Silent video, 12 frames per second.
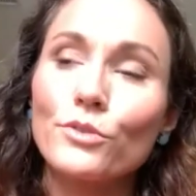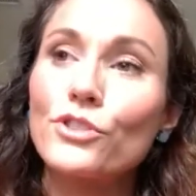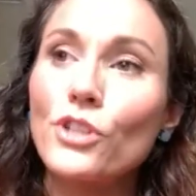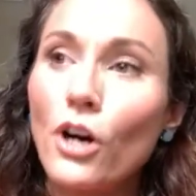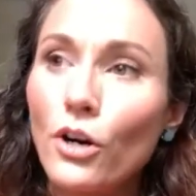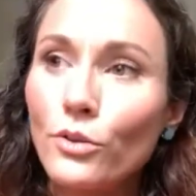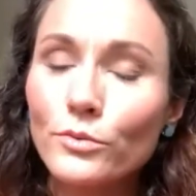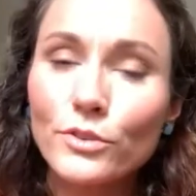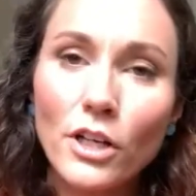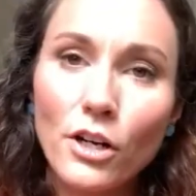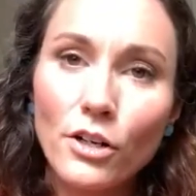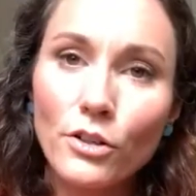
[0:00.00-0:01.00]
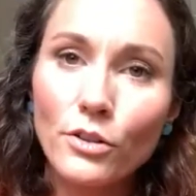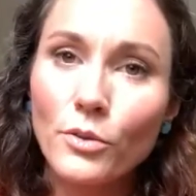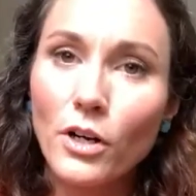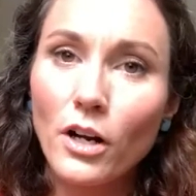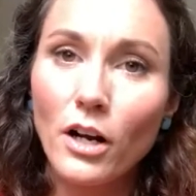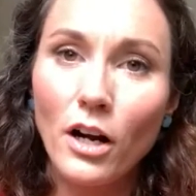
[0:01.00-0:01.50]
Don't
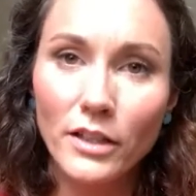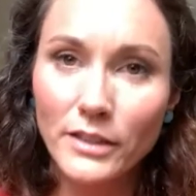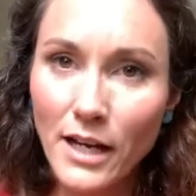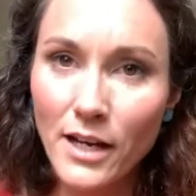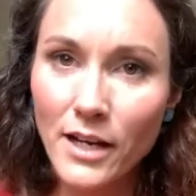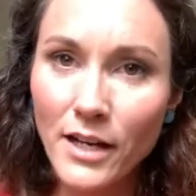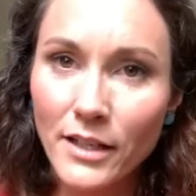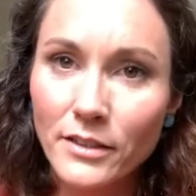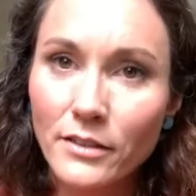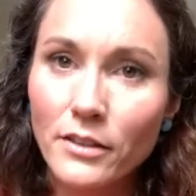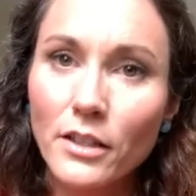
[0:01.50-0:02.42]
go online